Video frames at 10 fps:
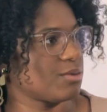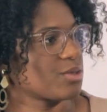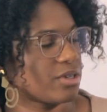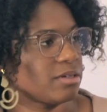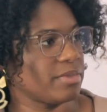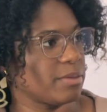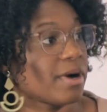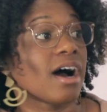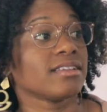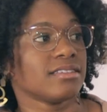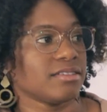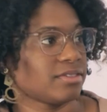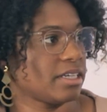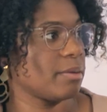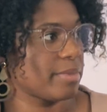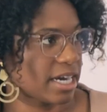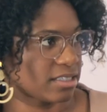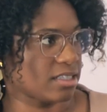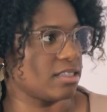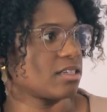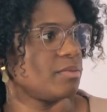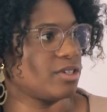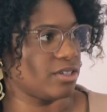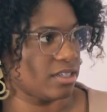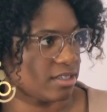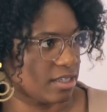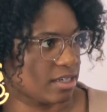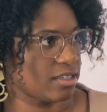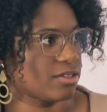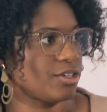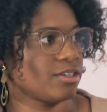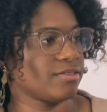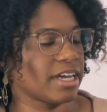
it was going to be positively impacting the communities that I serve.